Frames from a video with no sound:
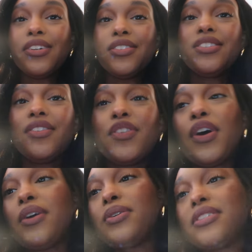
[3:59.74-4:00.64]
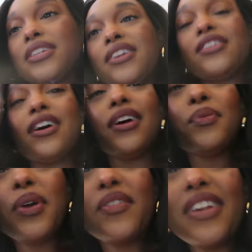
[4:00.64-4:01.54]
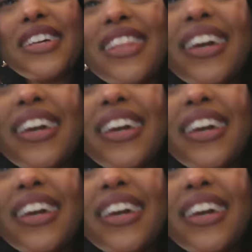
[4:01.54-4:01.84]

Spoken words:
Several hours later, we are running